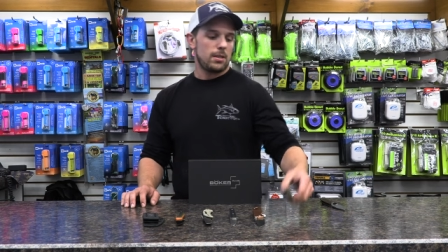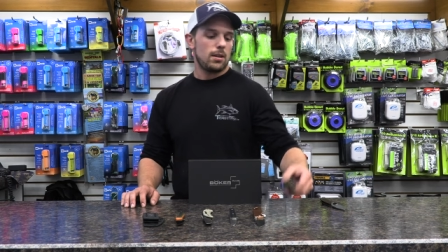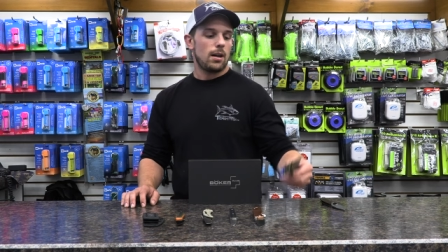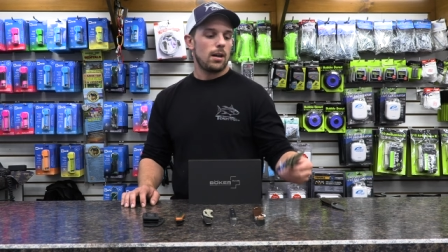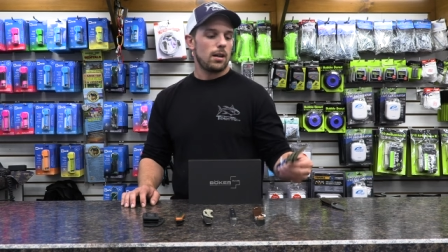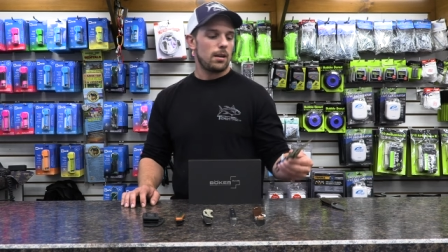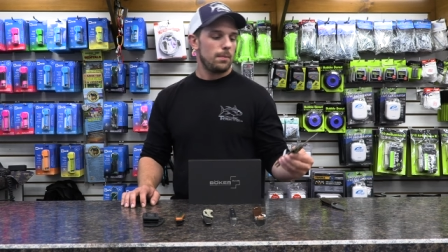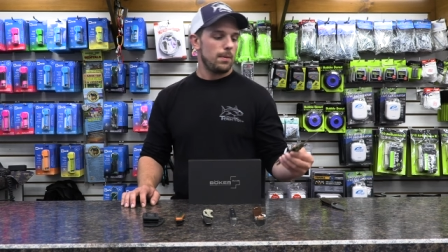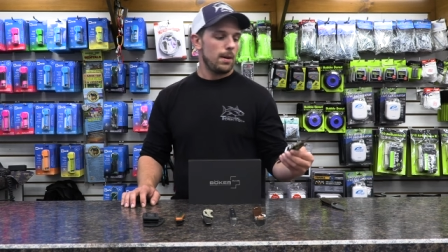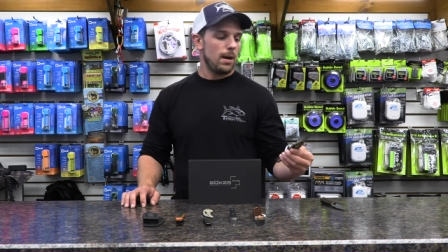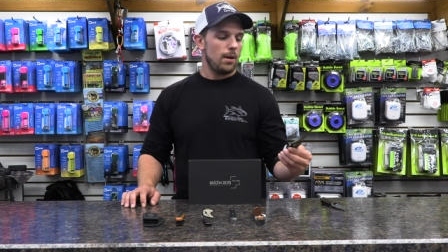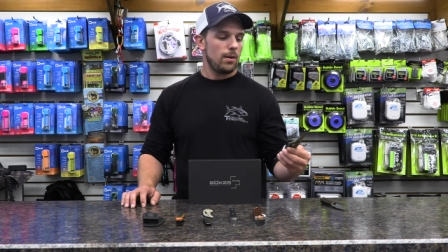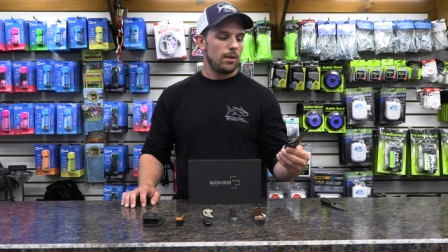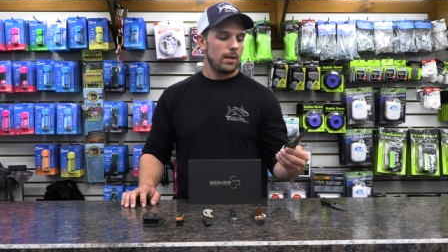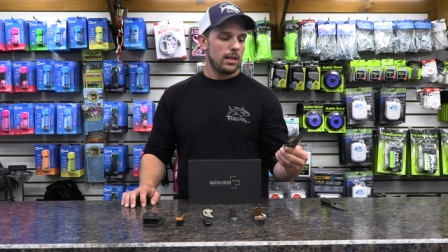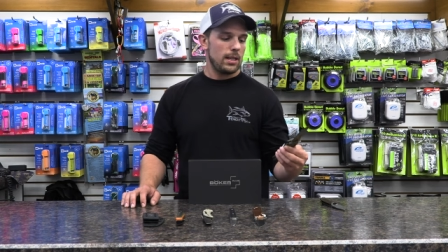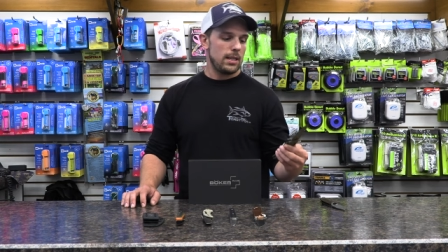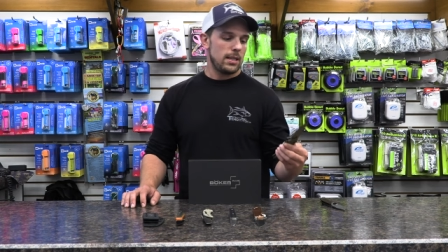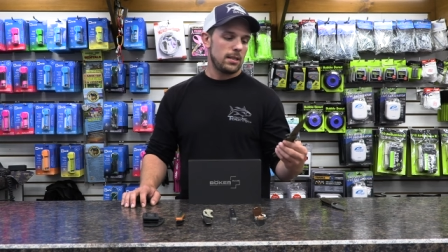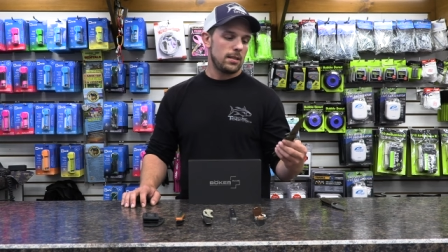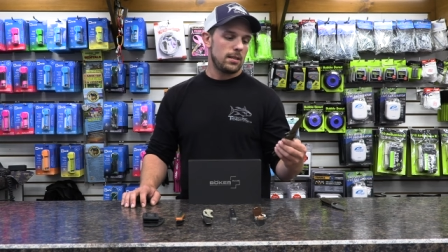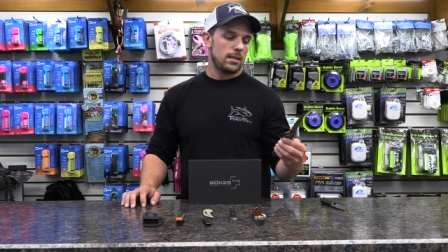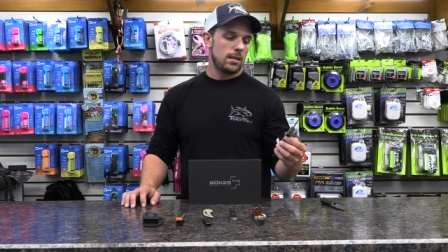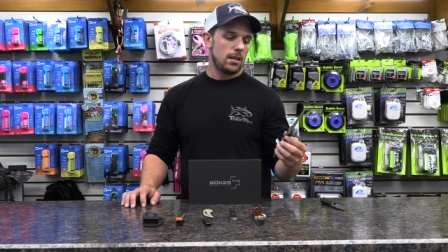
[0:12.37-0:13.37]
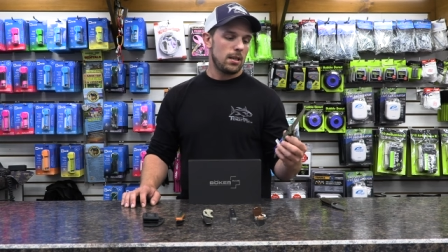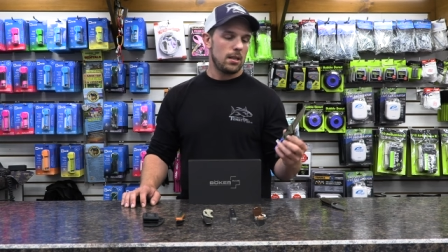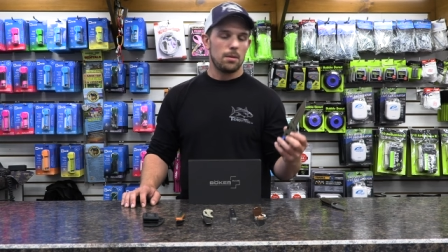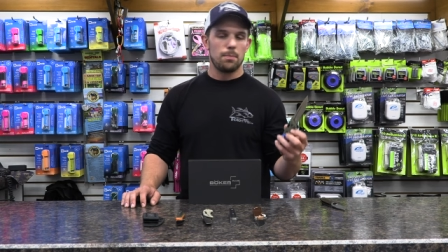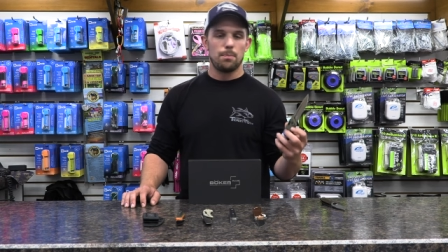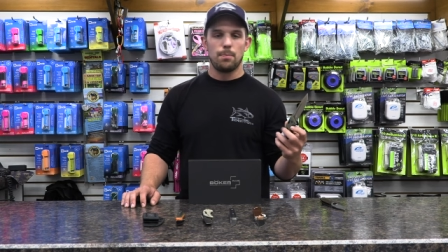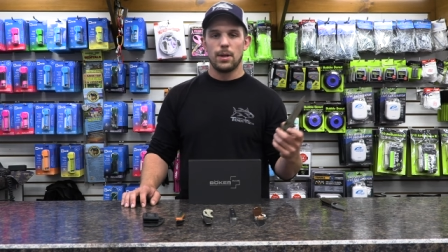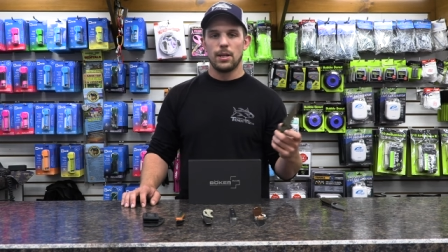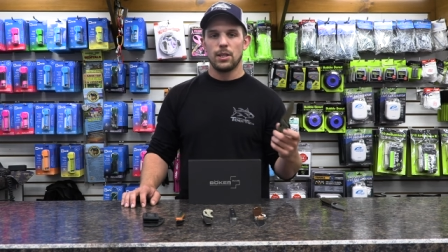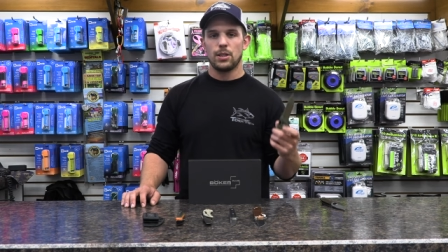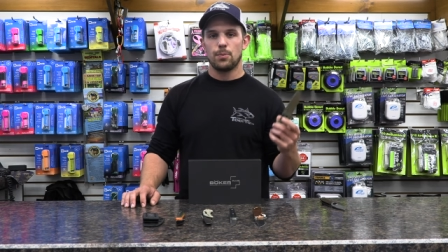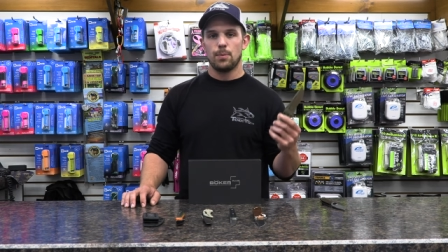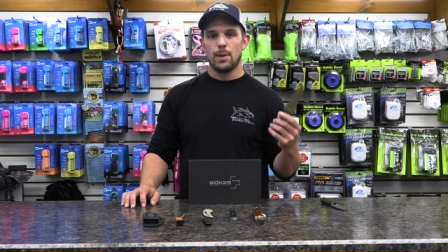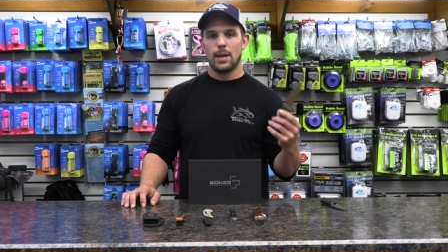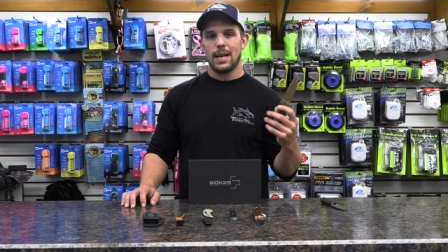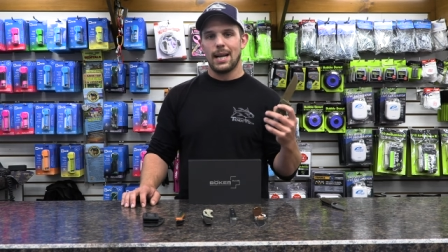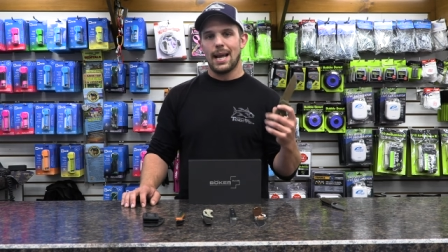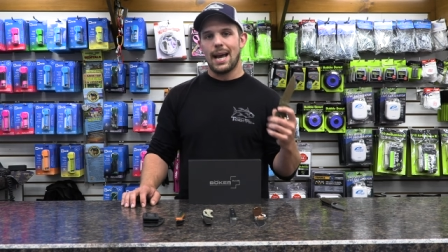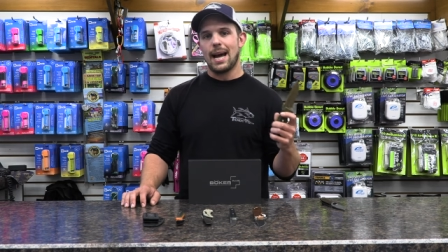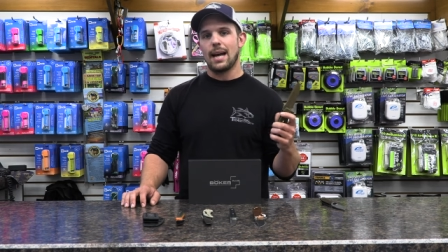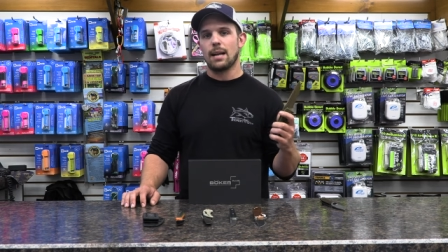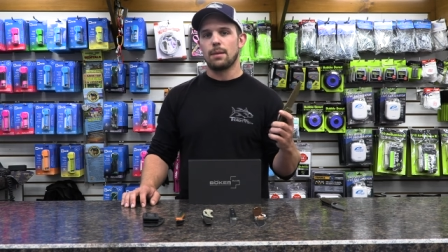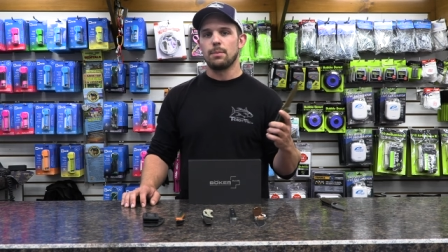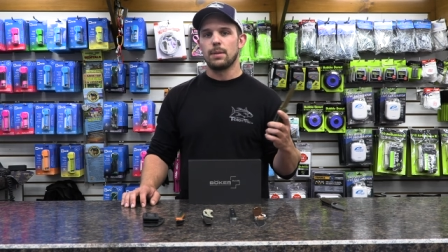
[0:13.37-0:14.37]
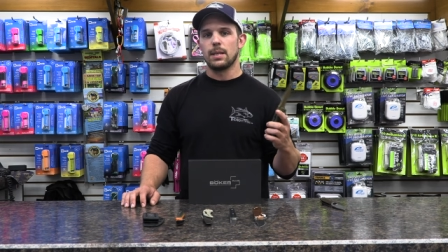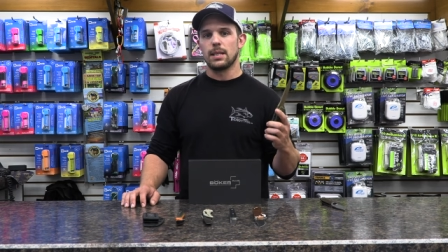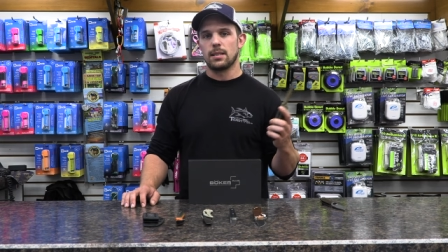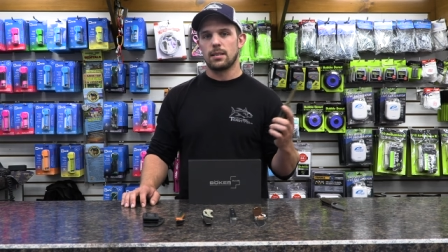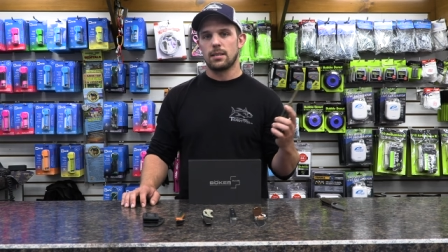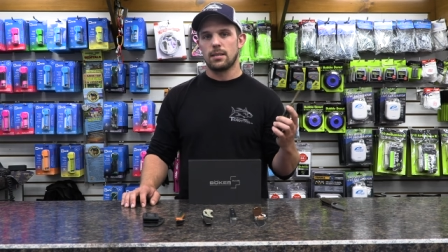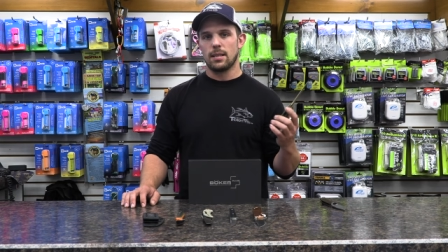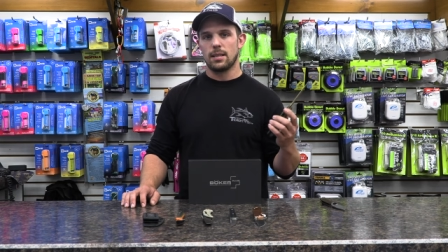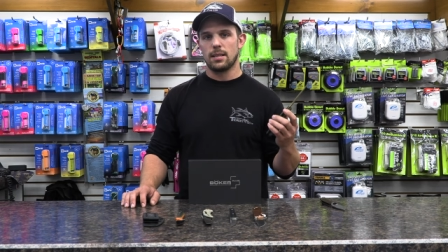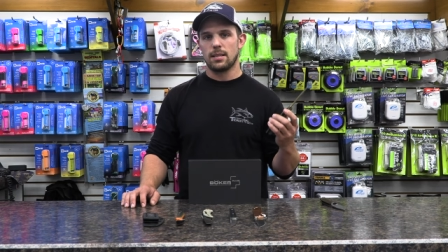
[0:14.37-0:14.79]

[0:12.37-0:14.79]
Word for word: to talk about is the Benchmade Adamas.